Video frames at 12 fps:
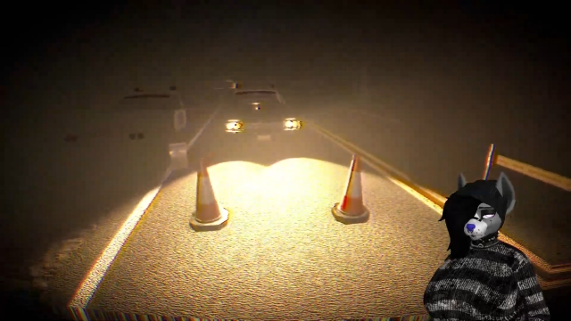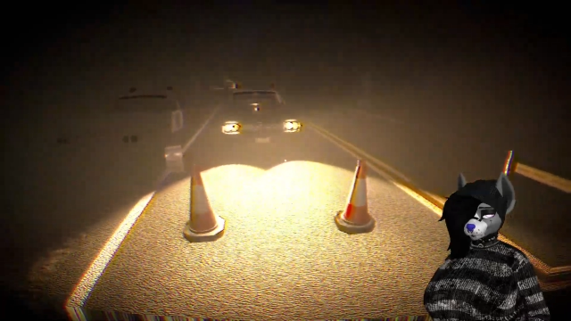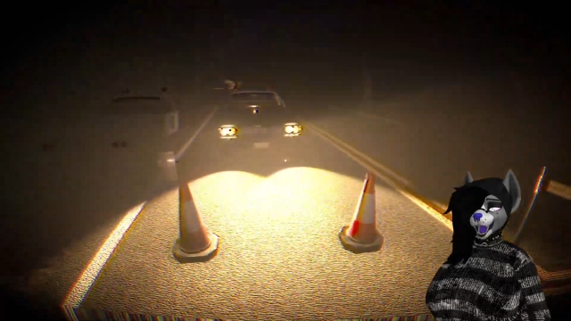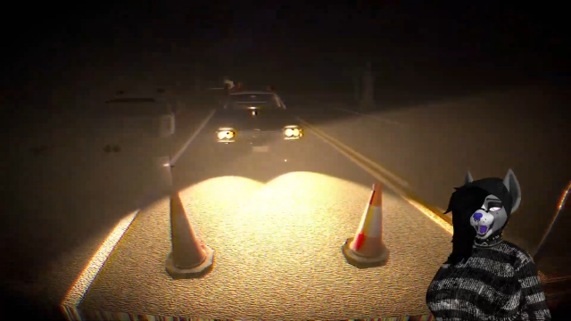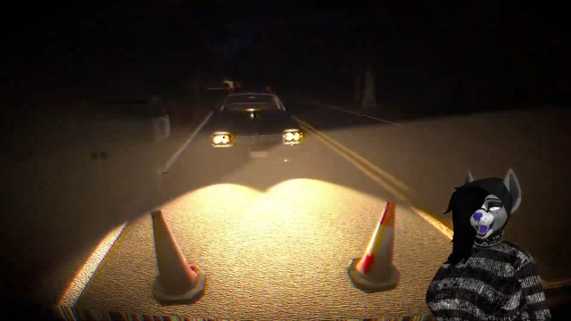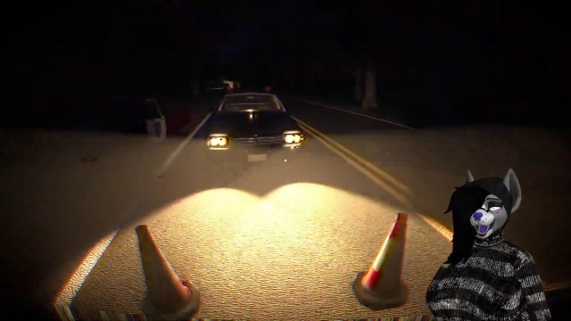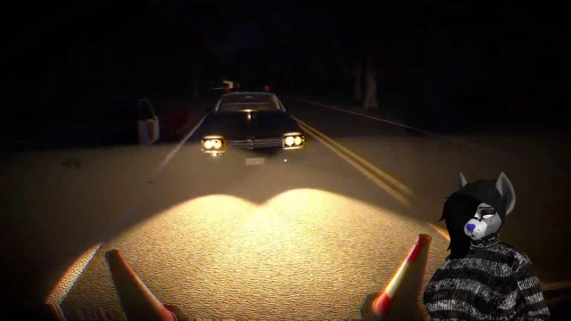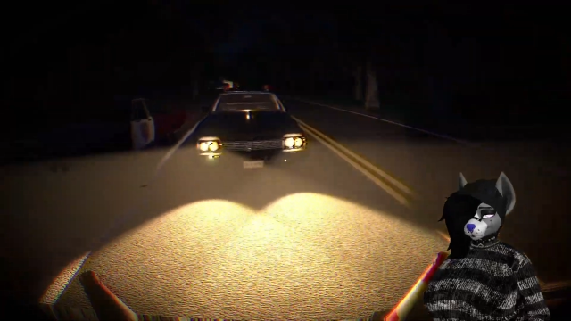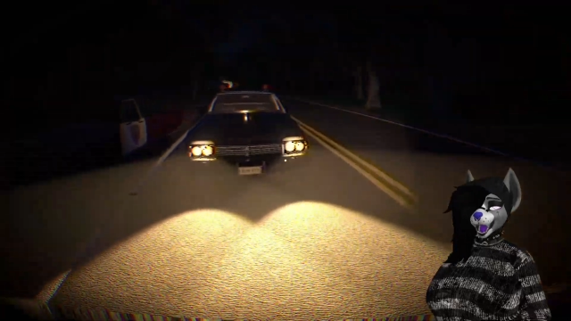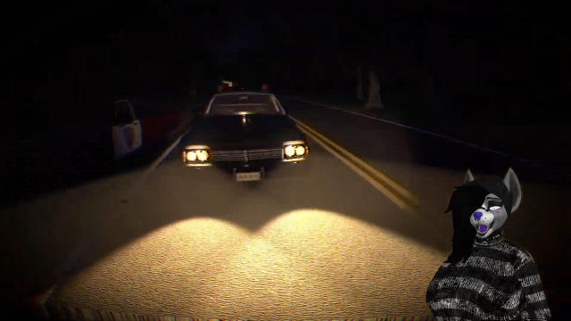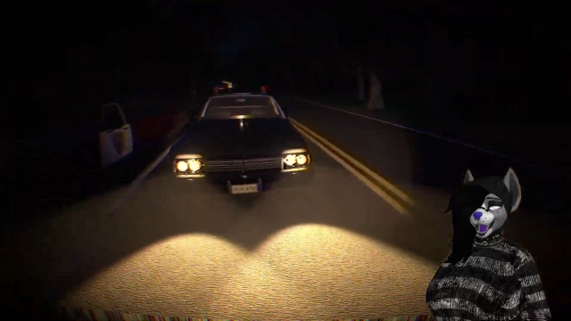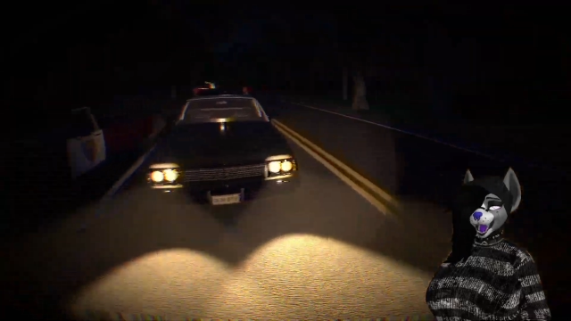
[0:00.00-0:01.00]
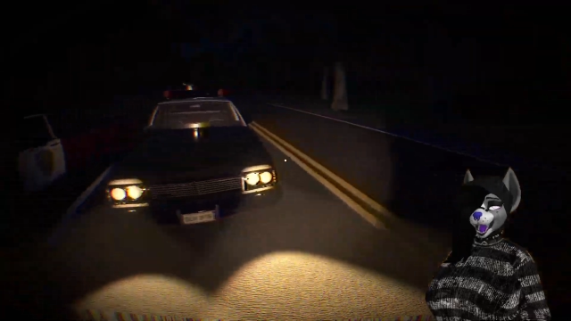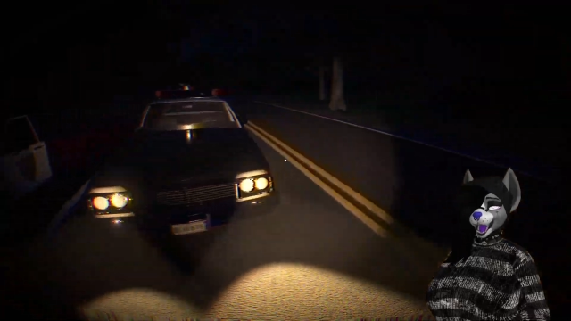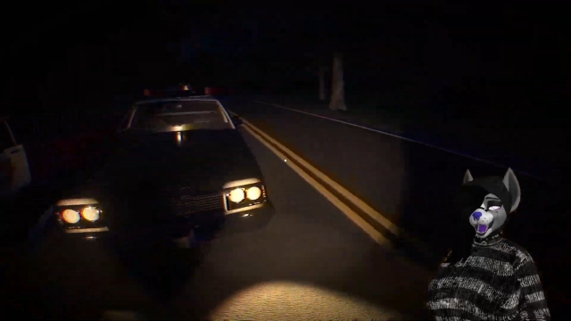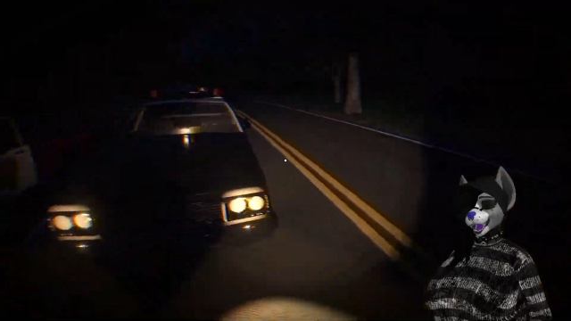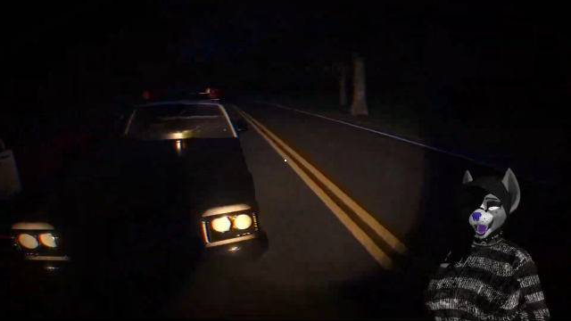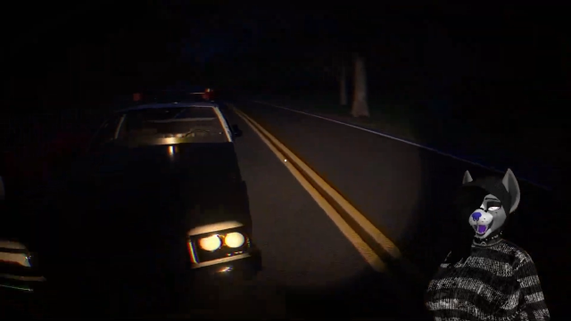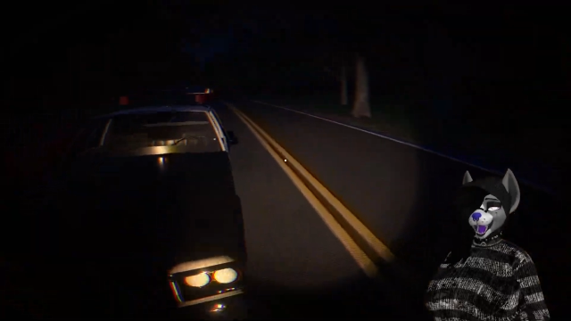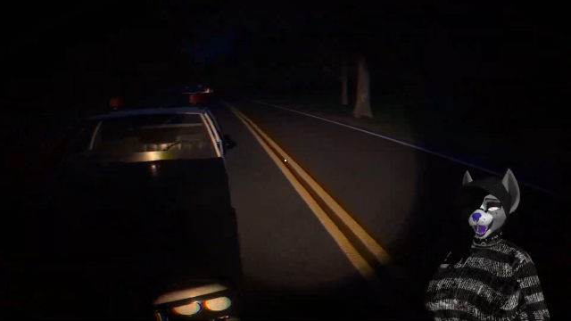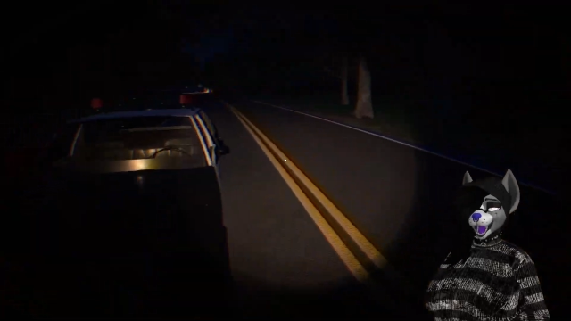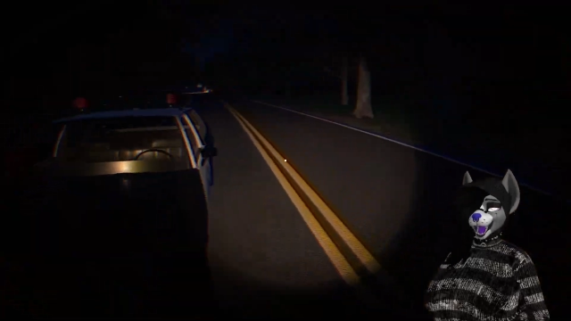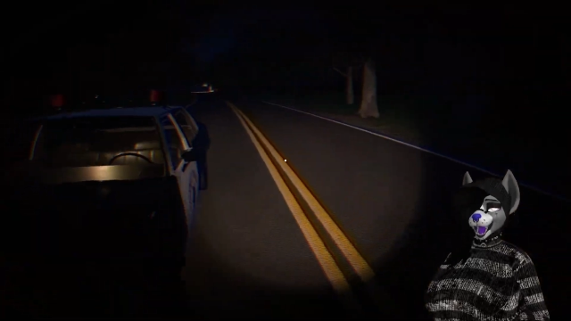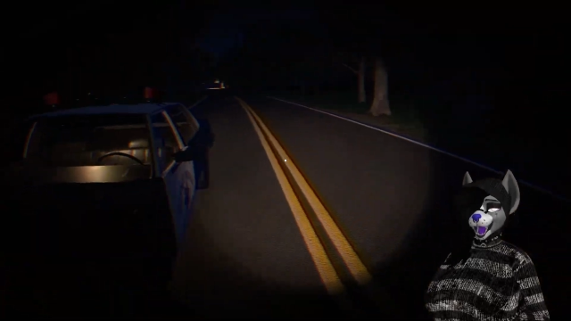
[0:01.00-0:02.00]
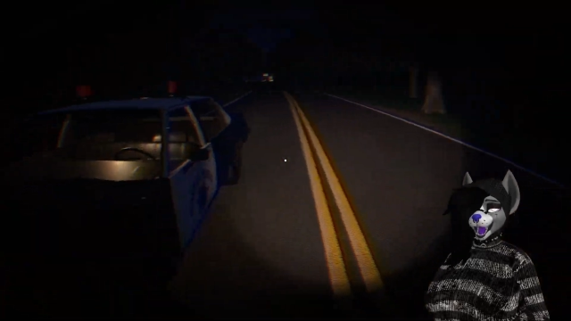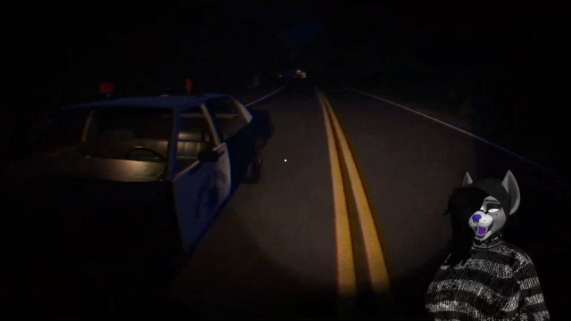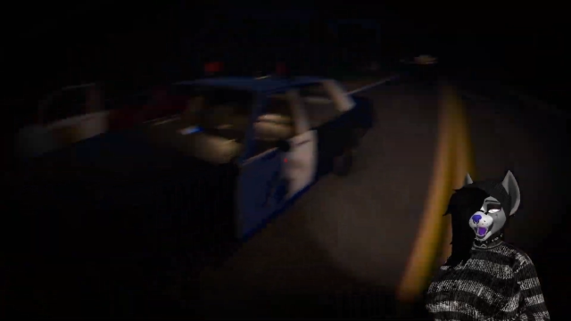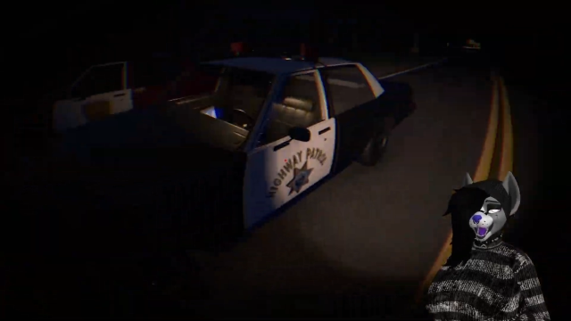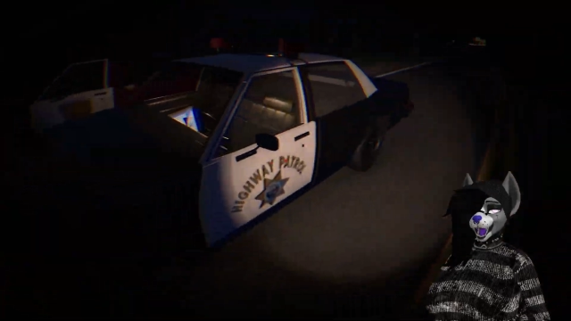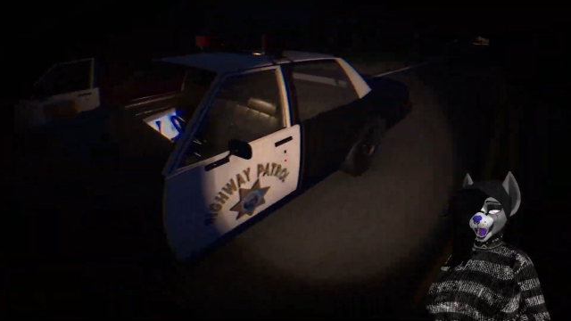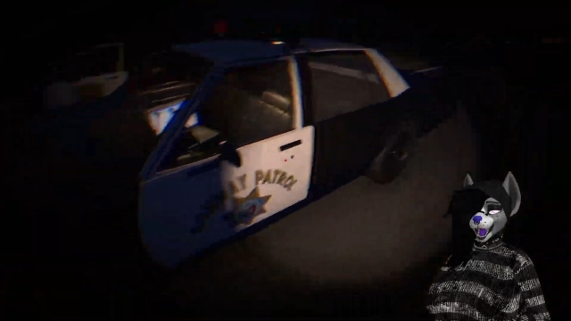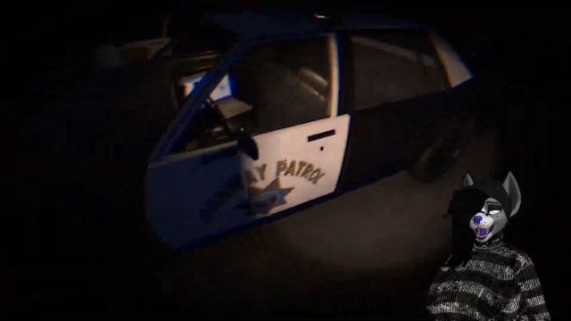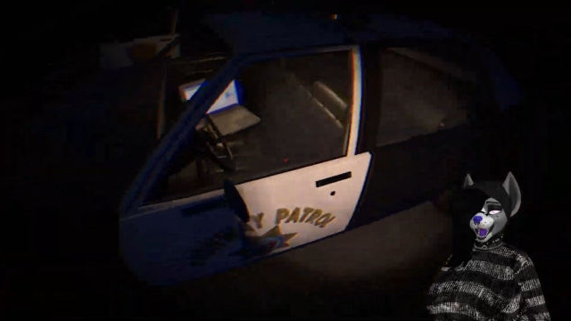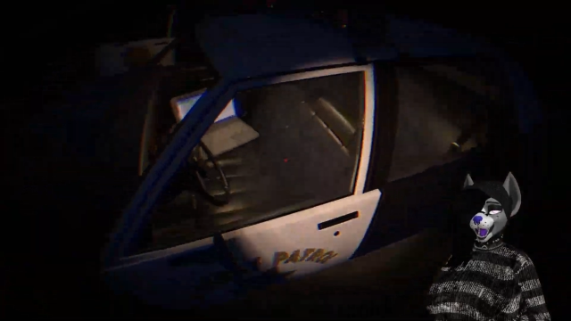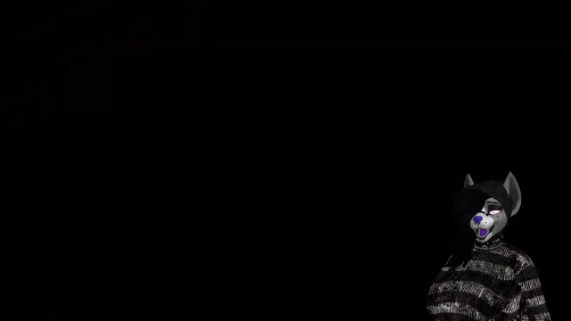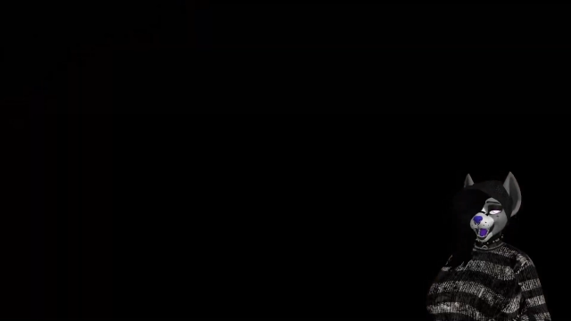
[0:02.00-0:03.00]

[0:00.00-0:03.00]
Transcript: (no speaker visible)